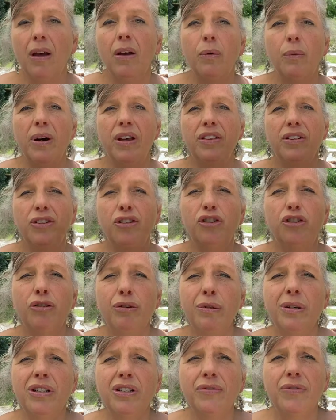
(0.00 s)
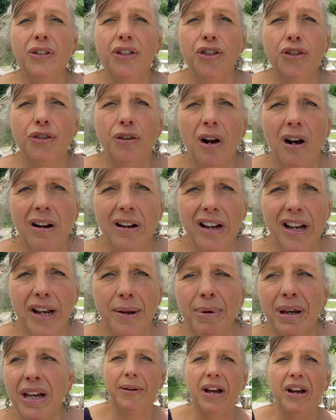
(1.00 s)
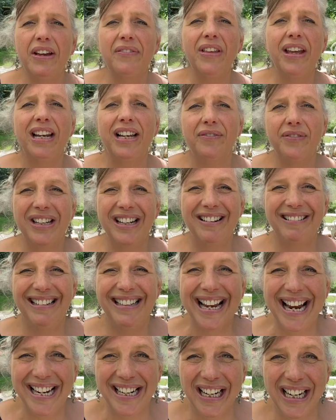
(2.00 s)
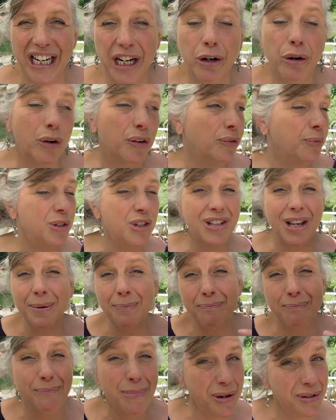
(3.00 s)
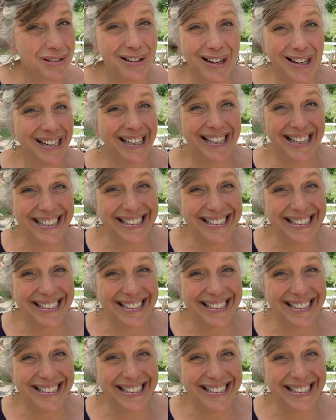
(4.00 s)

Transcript: where the Druids of a tribe, if they lived near a ley line cross, which they most likely